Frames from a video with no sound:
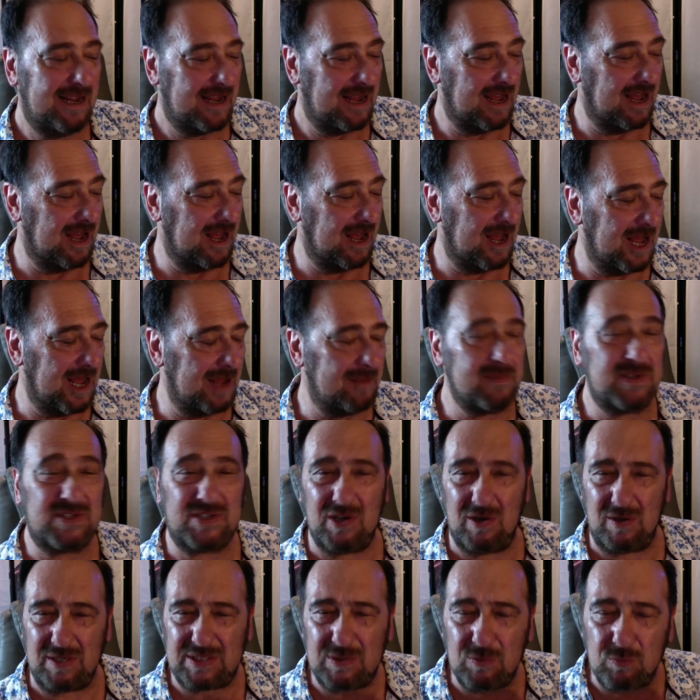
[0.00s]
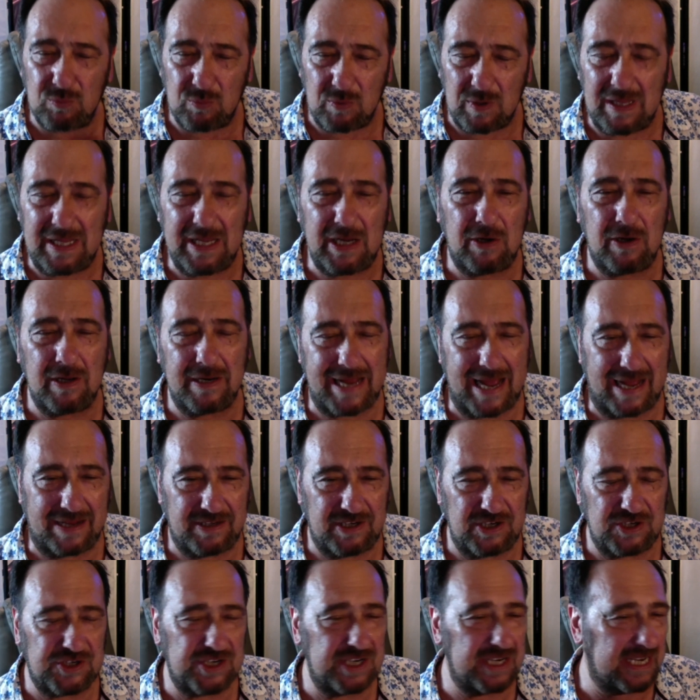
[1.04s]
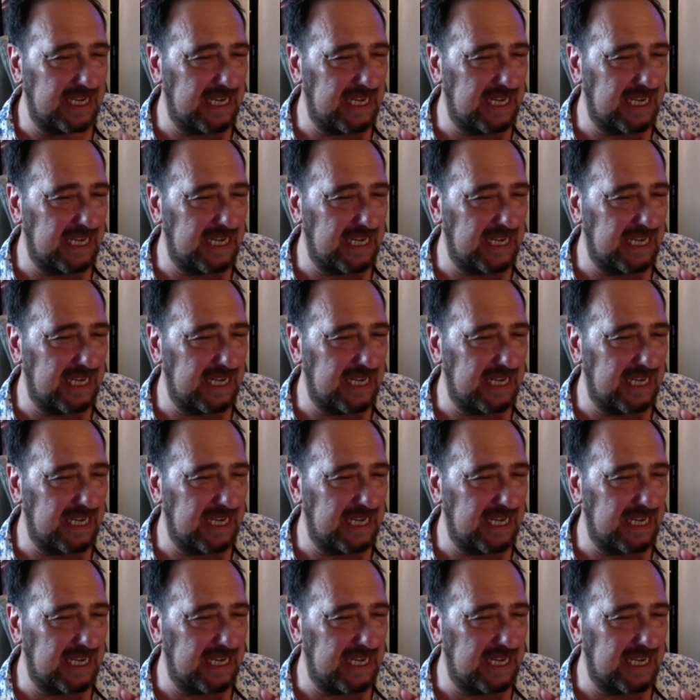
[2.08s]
So it's a really good addition,